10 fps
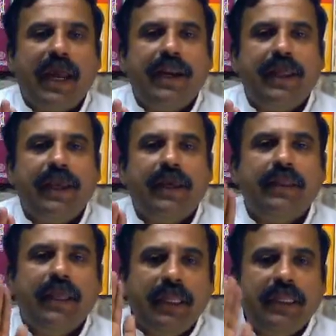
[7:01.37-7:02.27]
reality,
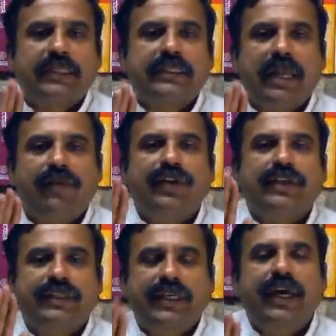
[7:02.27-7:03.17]
the inner
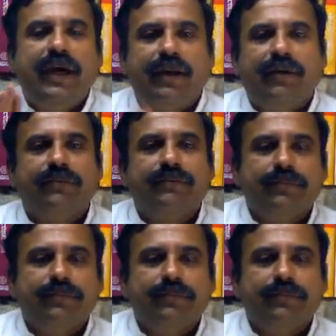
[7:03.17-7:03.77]
self, the seer.